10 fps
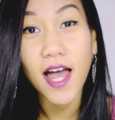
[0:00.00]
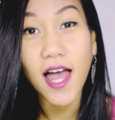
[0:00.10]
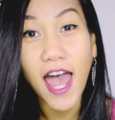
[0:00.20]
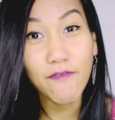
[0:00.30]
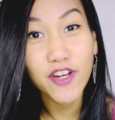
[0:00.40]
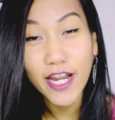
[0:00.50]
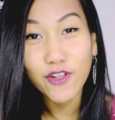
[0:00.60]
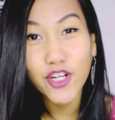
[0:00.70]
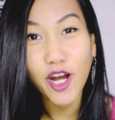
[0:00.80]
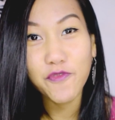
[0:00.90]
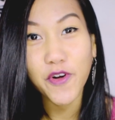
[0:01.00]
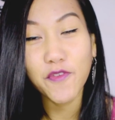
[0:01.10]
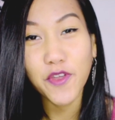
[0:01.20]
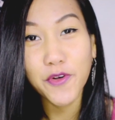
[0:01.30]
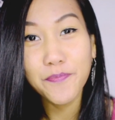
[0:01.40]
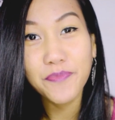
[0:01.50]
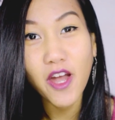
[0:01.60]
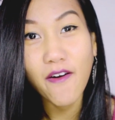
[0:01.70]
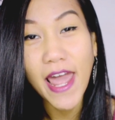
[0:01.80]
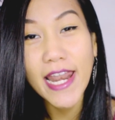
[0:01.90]
have your natal chart in front of you,
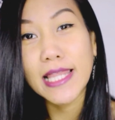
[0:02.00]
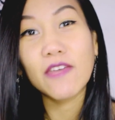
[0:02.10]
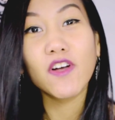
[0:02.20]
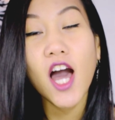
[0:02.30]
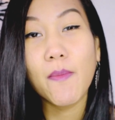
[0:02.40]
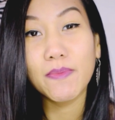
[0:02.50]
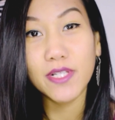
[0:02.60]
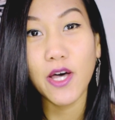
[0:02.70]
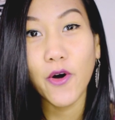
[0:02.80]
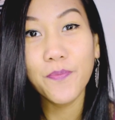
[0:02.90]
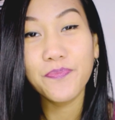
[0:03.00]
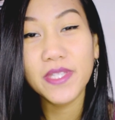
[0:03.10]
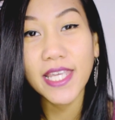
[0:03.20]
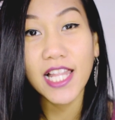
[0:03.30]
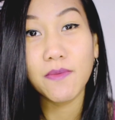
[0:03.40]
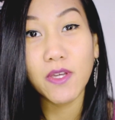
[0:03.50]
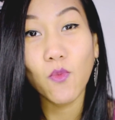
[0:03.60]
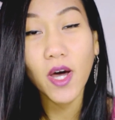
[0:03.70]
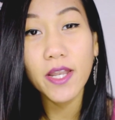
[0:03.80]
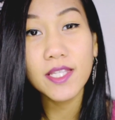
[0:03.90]
alright, and leave a comment below telling me
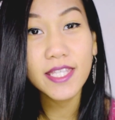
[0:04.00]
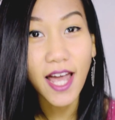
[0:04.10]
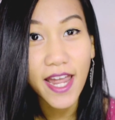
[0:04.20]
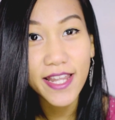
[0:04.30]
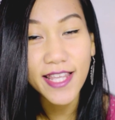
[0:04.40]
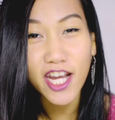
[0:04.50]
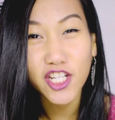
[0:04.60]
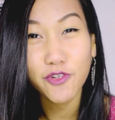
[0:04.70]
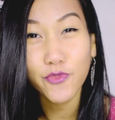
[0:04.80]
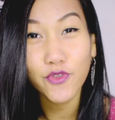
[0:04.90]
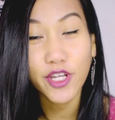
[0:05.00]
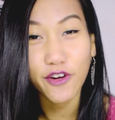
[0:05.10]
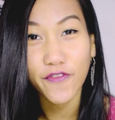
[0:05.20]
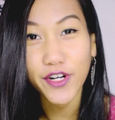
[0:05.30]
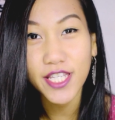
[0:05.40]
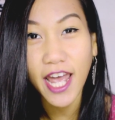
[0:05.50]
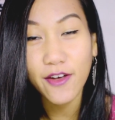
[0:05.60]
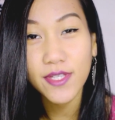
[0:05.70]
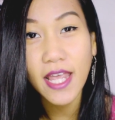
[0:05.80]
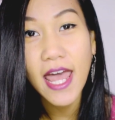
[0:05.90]
what sign is actually ruling your first
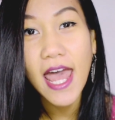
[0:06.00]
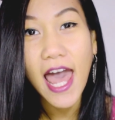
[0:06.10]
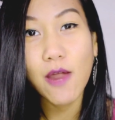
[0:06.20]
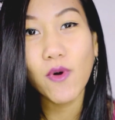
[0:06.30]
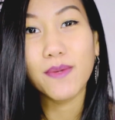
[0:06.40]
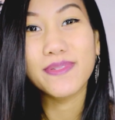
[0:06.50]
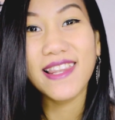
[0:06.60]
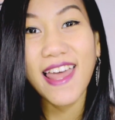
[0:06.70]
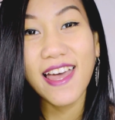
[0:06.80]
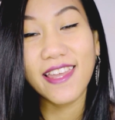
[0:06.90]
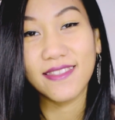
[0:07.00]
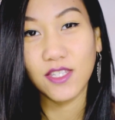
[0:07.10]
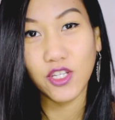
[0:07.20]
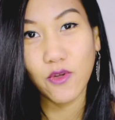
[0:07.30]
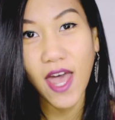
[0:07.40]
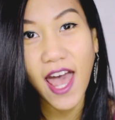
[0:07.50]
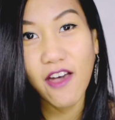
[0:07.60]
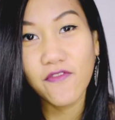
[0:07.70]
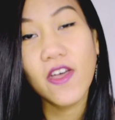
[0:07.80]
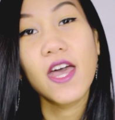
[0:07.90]
house and what planets do you
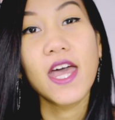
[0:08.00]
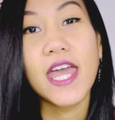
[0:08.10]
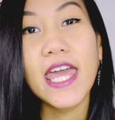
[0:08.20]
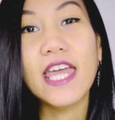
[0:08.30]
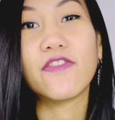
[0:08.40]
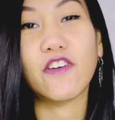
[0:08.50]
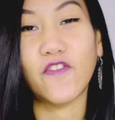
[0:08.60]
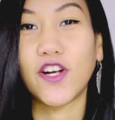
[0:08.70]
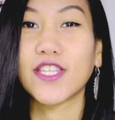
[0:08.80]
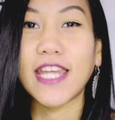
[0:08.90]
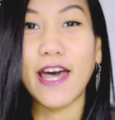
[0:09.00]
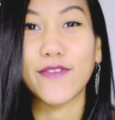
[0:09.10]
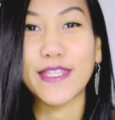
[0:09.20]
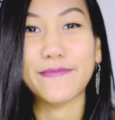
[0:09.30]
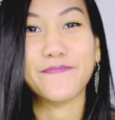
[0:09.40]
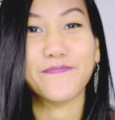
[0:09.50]
have in the first house.